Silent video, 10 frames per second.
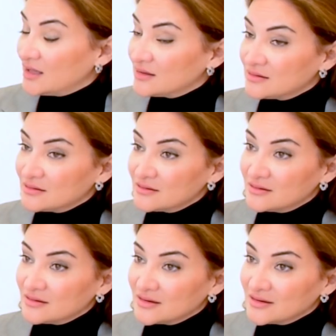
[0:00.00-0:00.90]
and
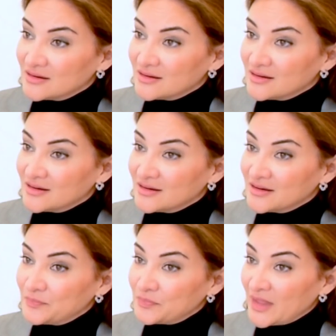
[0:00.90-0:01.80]

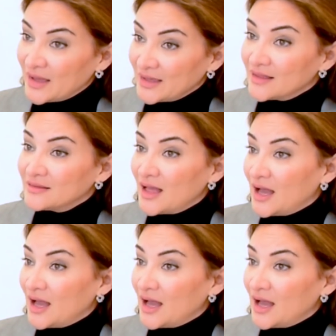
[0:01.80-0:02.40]
uh, again,